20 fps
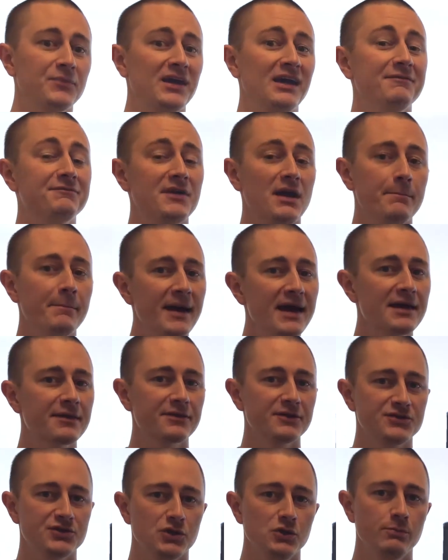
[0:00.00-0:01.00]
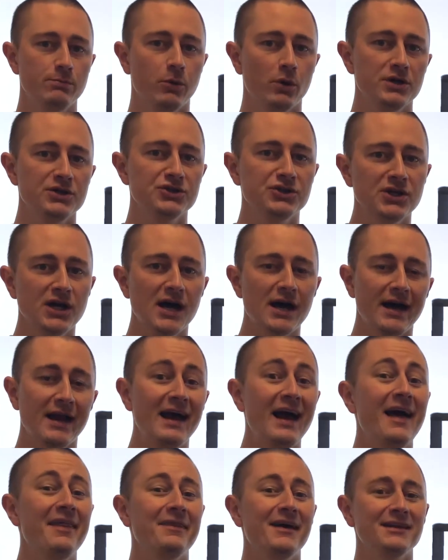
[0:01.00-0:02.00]
If they make the 2-point shot,
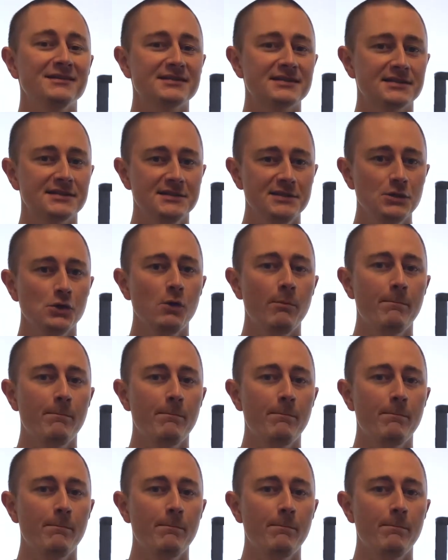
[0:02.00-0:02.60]
that's still